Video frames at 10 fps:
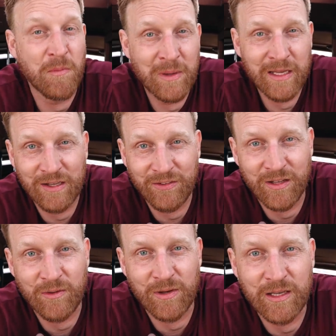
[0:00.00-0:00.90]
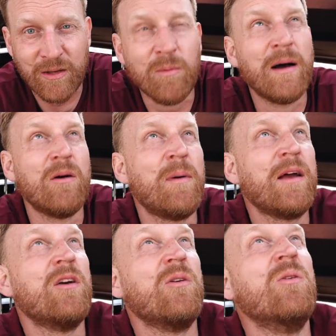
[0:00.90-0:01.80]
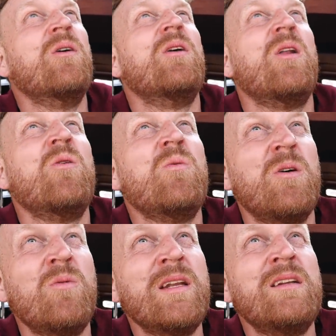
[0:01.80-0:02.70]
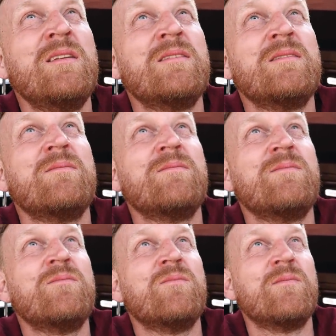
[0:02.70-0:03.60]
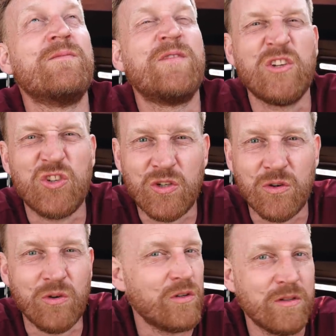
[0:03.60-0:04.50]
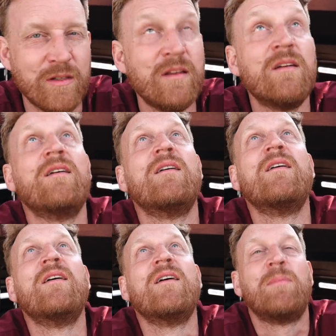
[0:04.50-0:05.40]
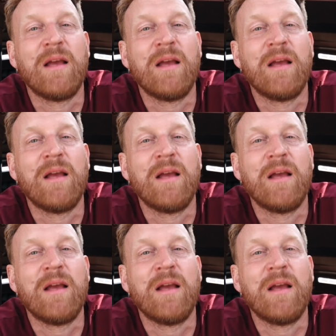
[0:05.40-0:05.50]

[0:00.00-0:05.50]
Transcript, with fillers: for me at least, anyway. What about, what about you? Long, long one? For sure. It's been lots of bad weather.